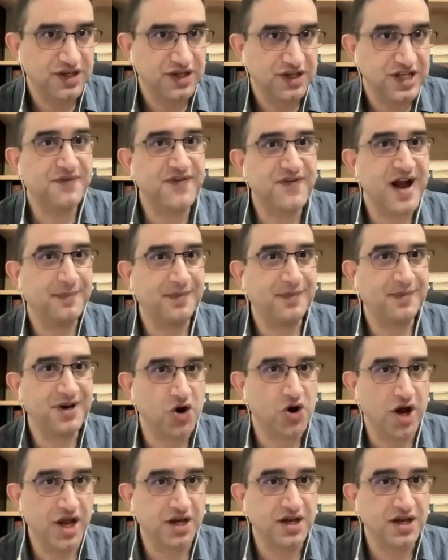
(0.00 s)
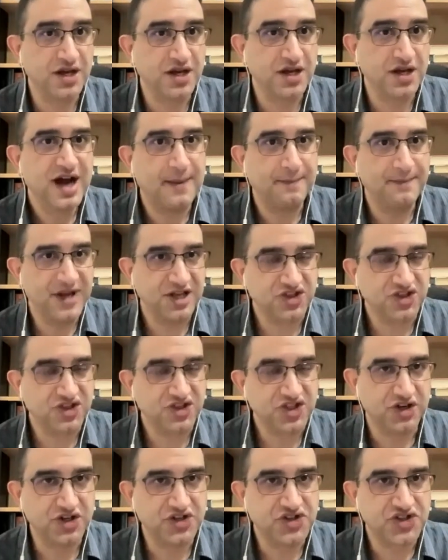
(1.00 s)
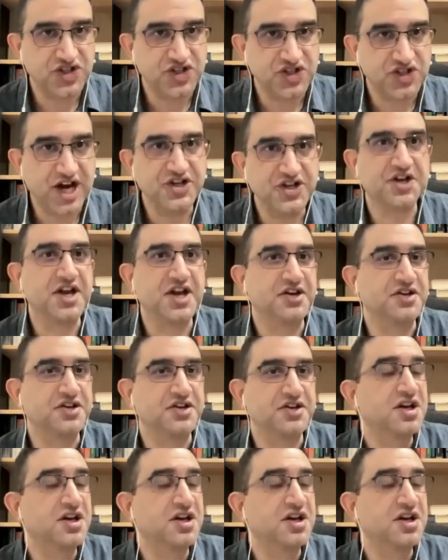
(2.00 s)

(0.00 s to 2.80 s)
keep the family going. Ambedkar is studying